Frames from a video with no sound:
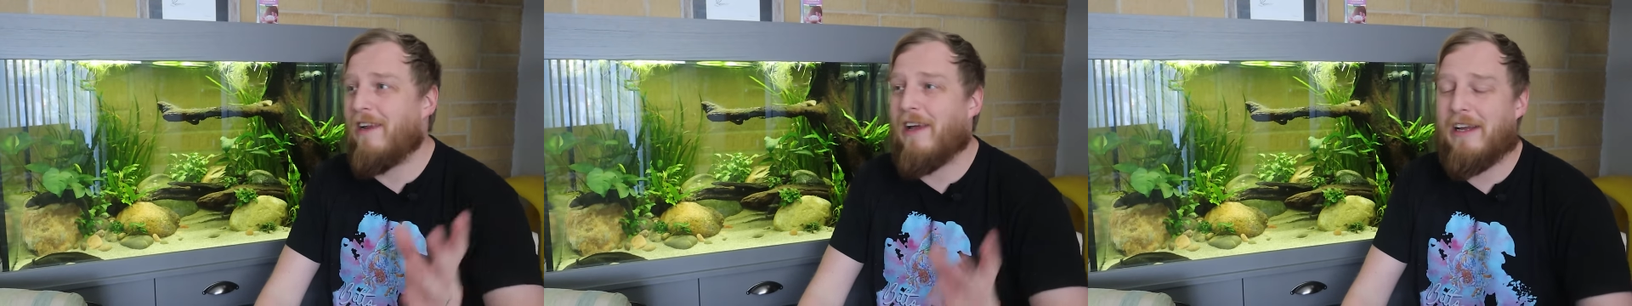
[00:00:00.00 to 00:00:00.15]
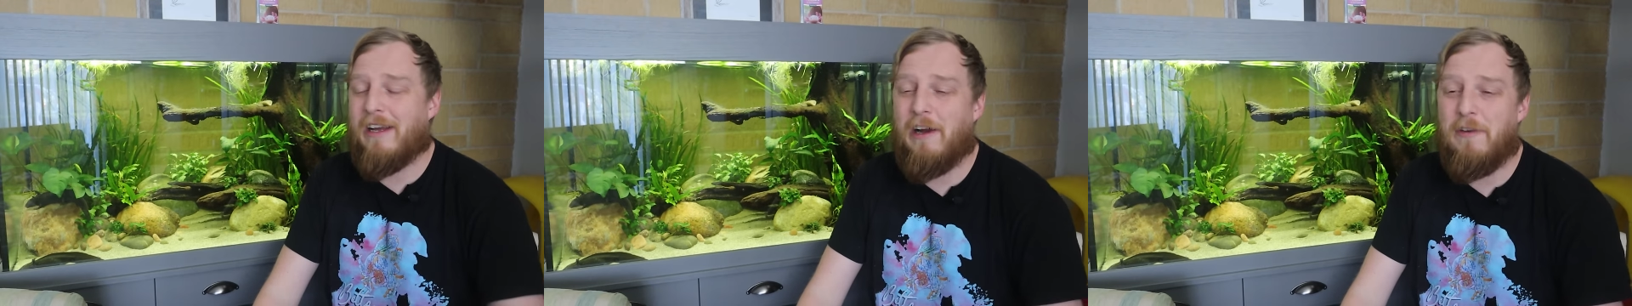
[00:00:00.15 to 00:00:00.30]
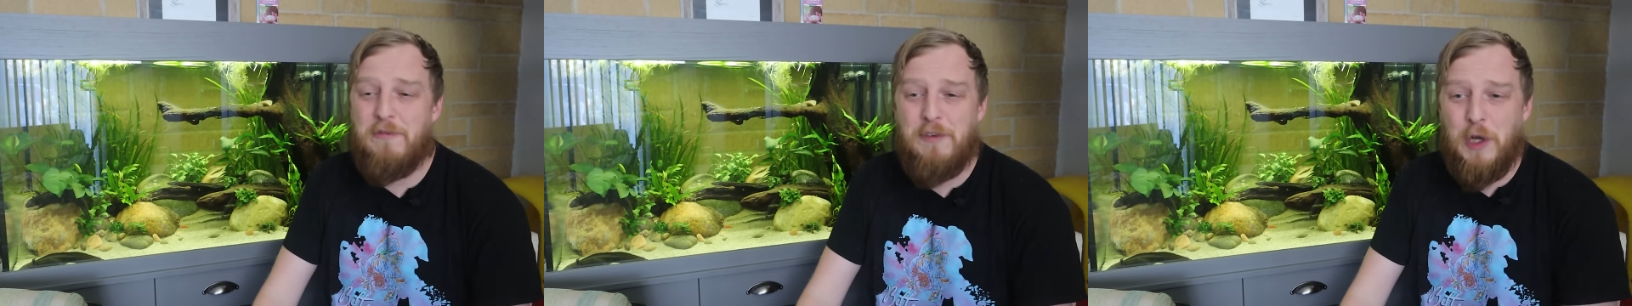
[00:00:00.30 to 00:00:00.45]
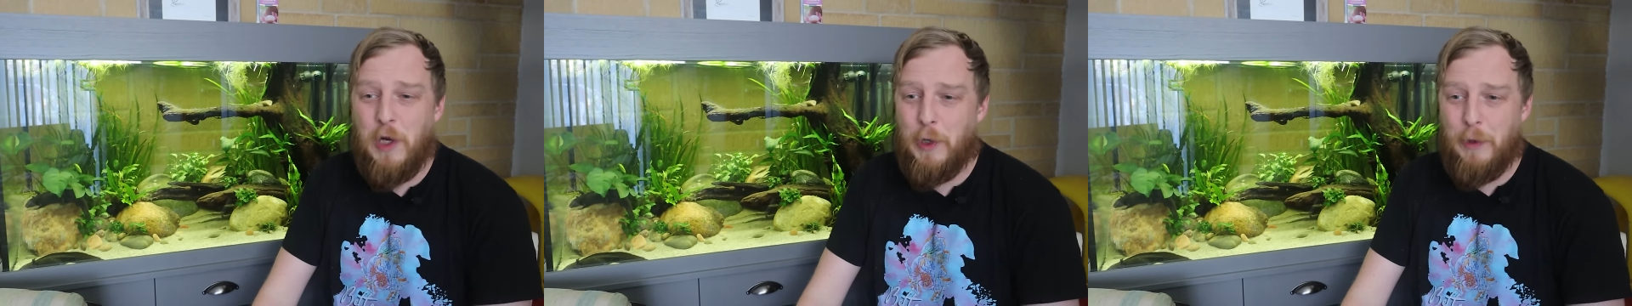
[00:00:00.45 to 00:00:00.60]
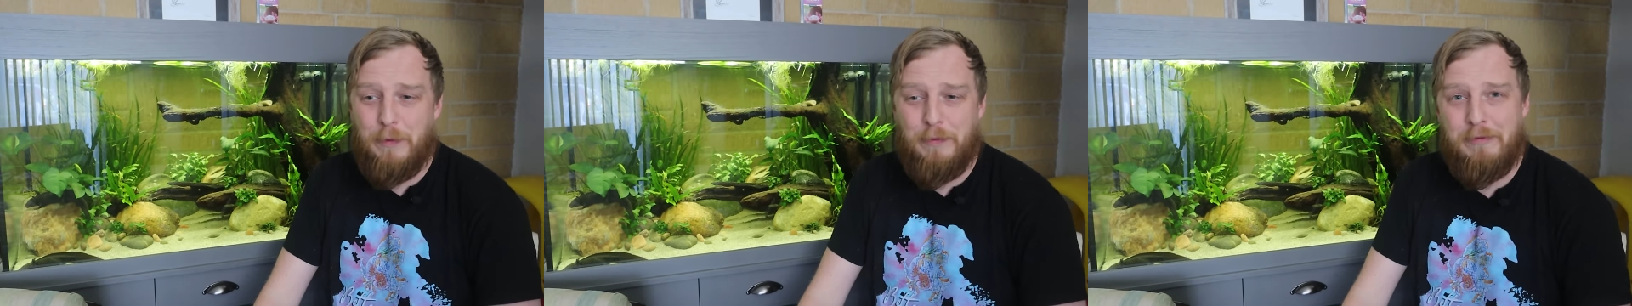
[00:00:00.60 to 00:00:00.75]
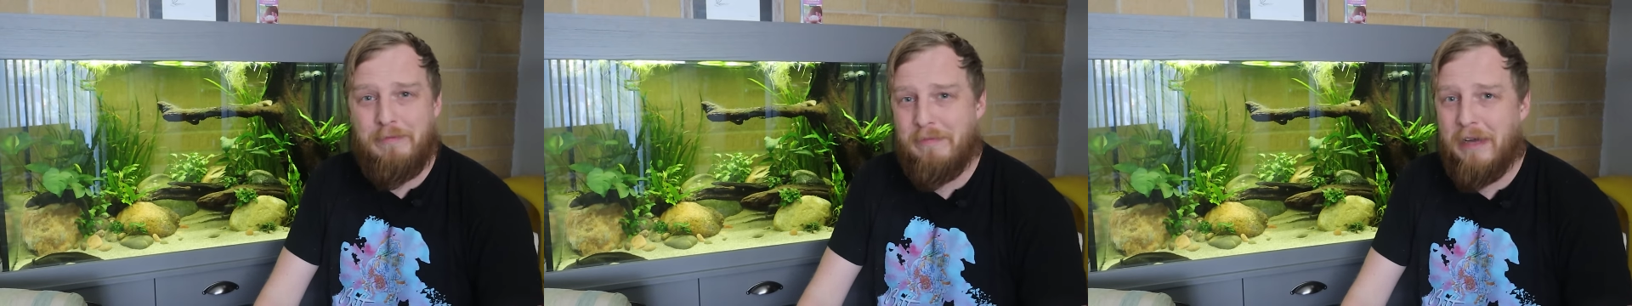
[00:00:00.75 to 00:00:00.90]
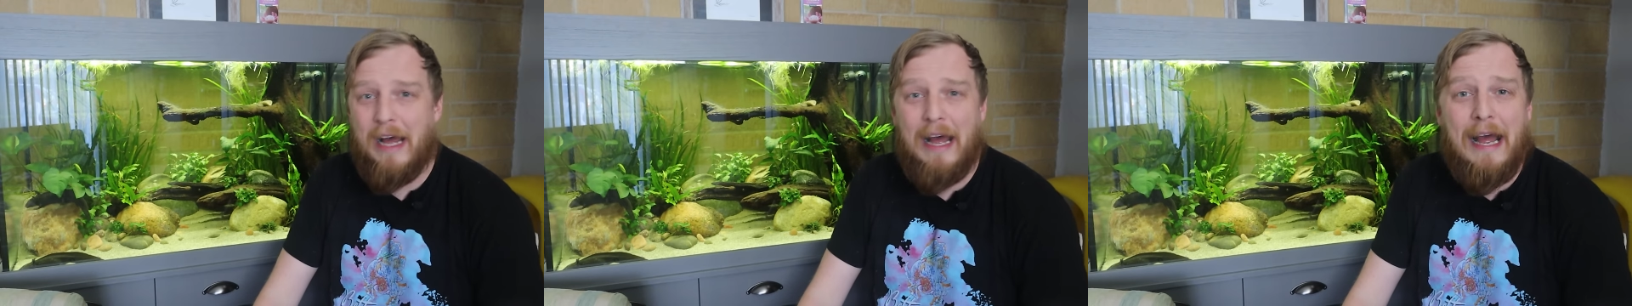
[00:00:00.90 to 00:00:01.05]
like I've
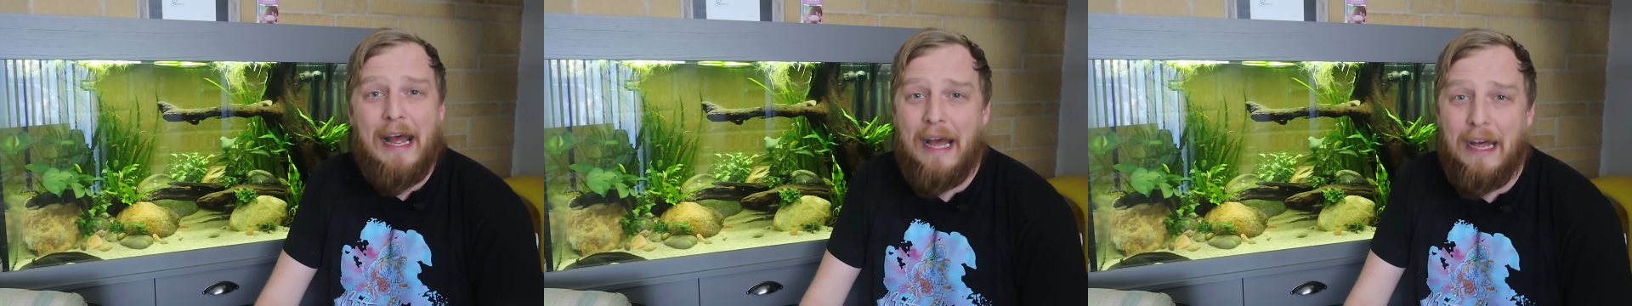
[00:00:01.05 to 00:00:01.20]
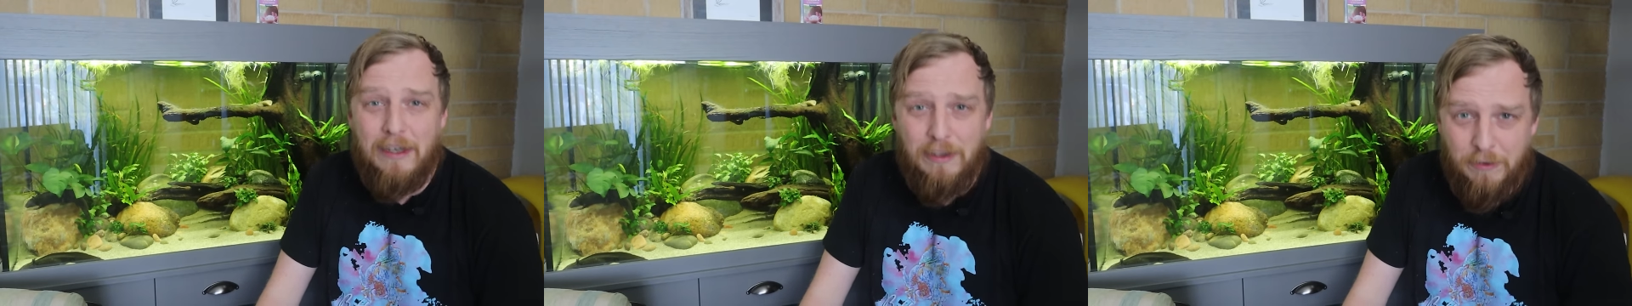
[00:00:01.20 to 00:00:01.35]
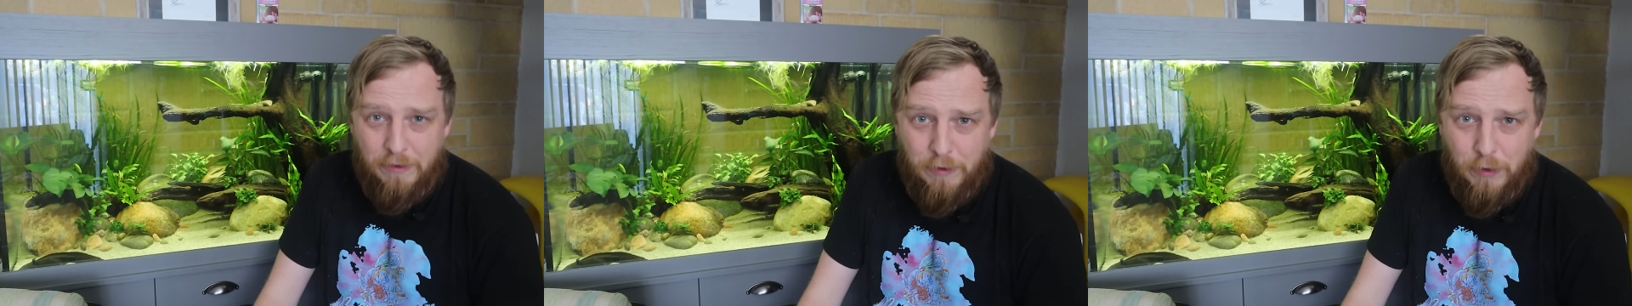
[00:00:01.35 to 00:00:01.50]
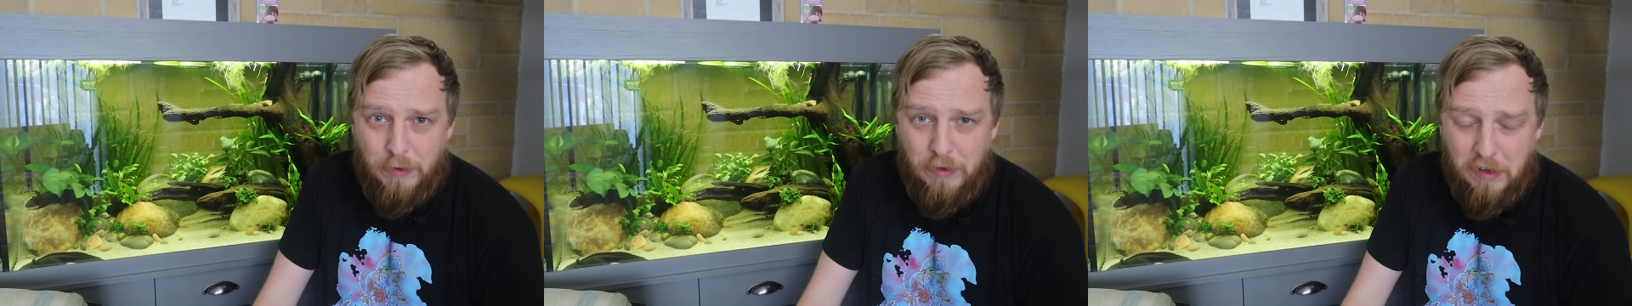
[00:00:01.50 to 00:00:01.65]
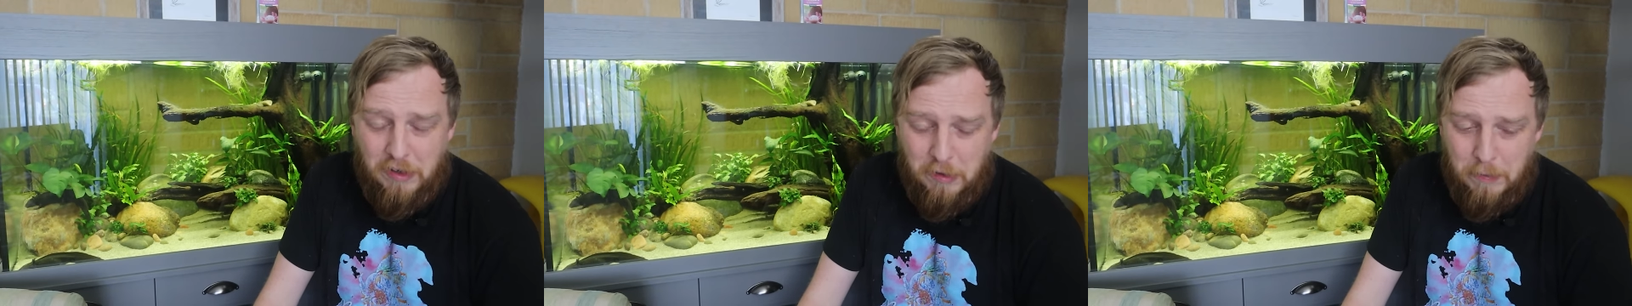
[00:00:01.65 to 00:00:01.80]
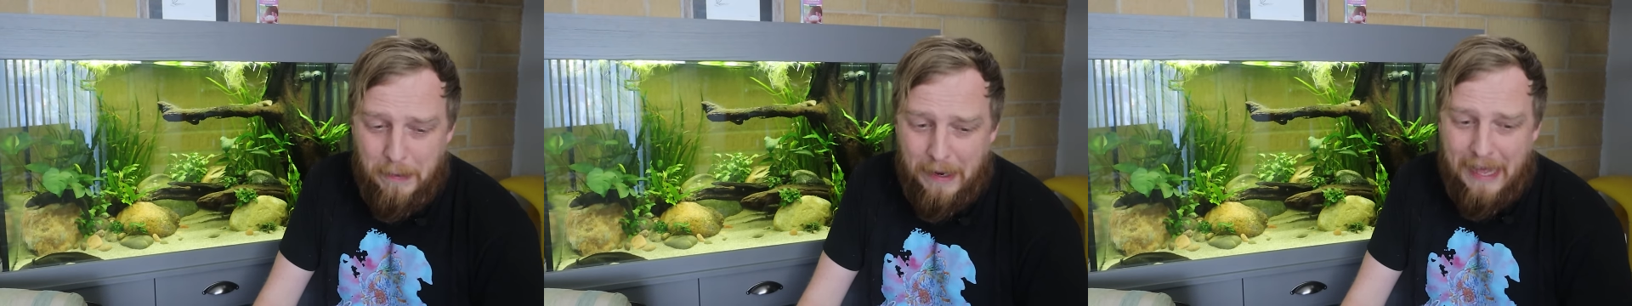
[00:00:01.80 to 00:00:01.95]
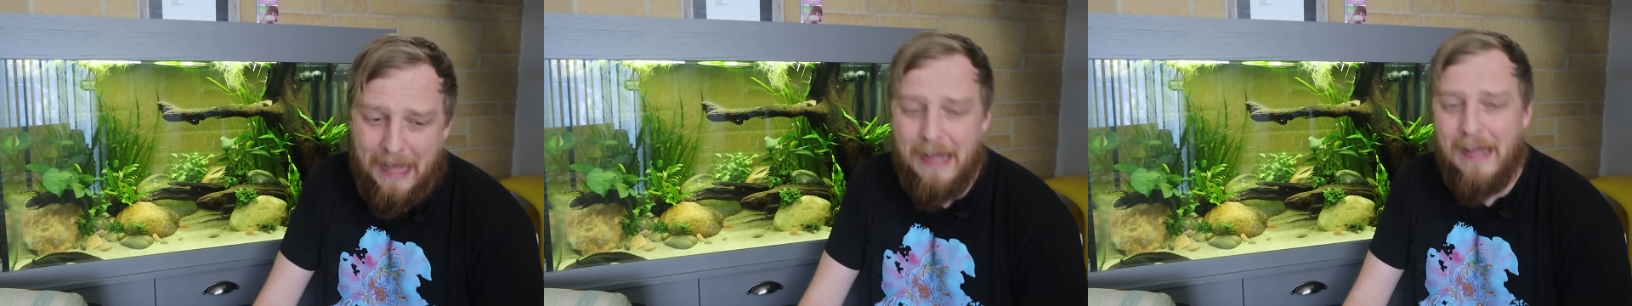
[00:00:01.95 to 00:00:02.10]
known a handful to
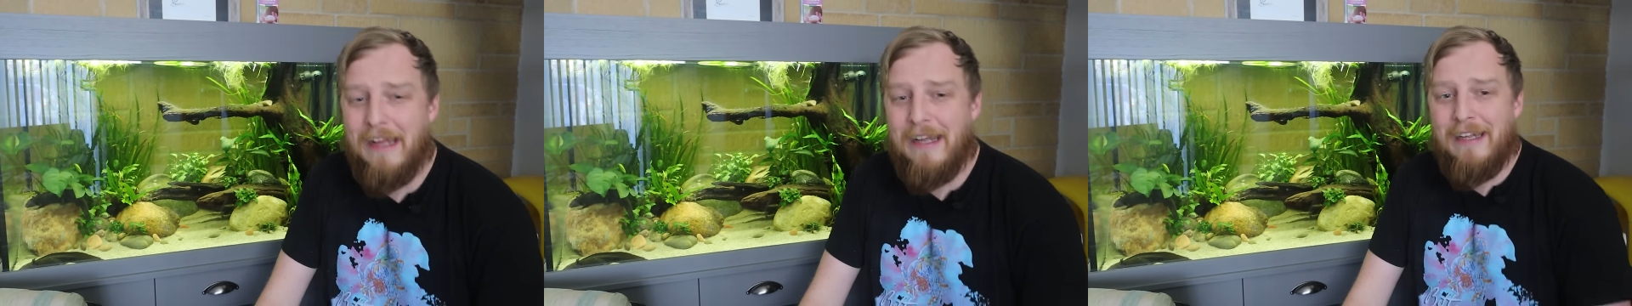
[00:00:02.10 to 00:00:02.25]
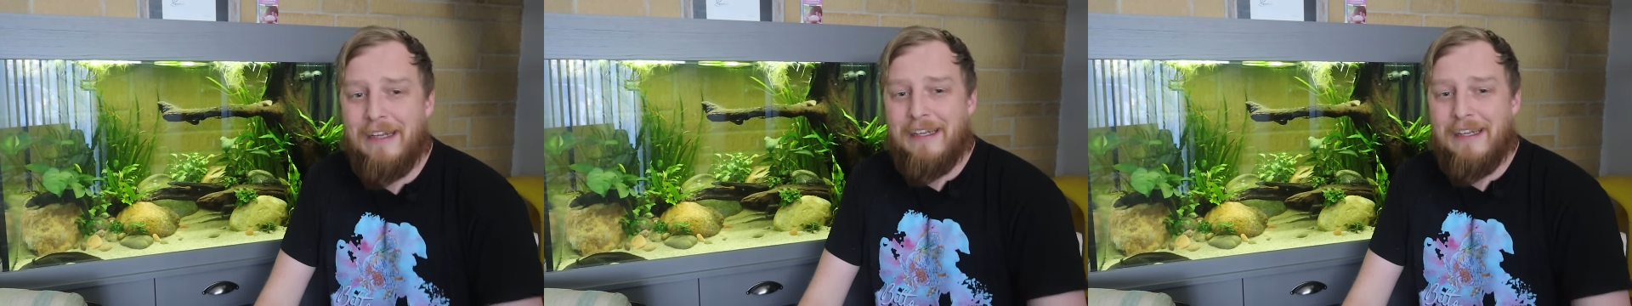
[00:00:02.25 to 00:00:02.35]
split,